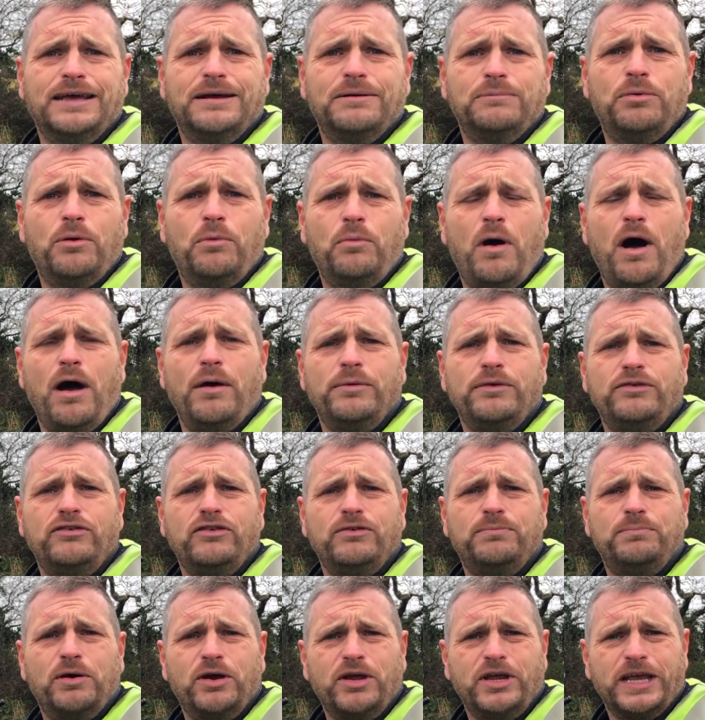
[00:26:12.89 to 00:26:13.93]
but why would you
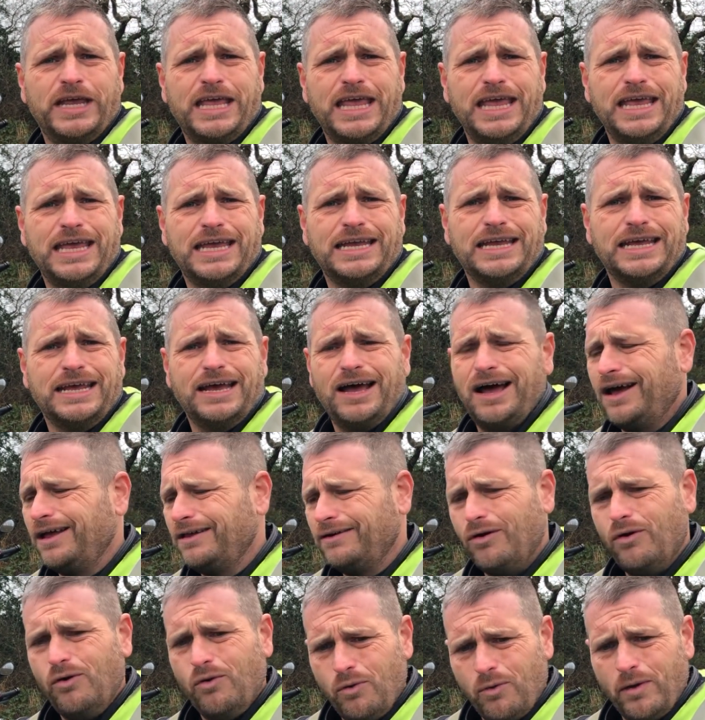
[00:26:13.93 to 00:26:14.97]
put your key in it? I
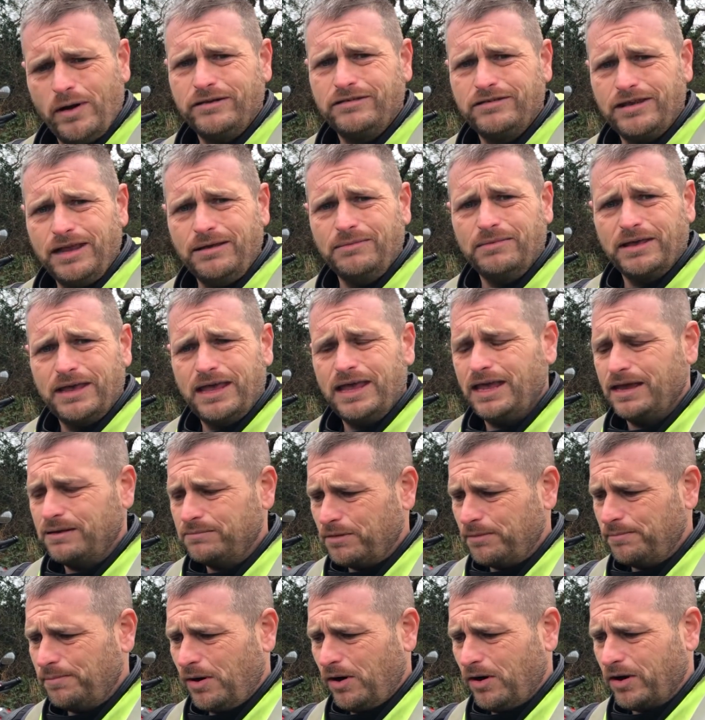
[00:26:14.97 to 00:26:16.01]
always keep the key in
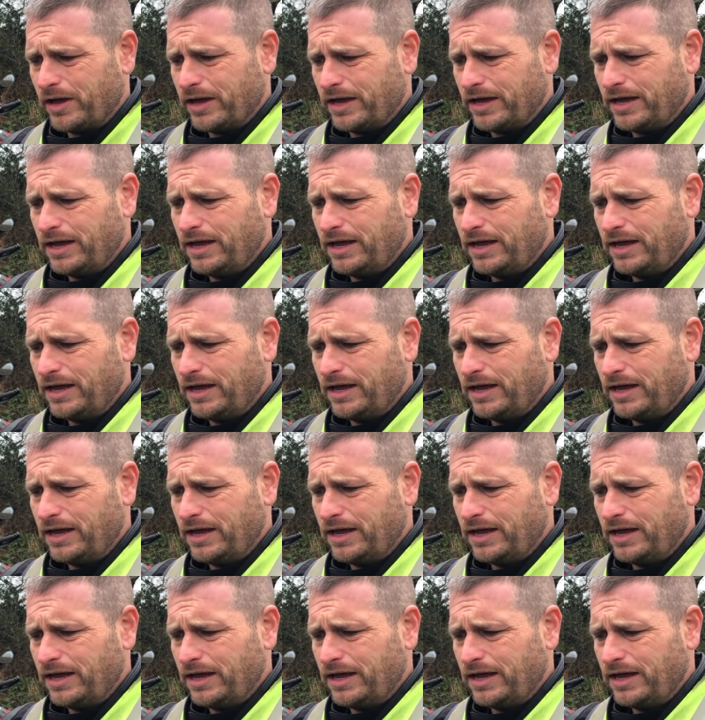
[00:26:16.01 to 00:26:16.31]
my pocket.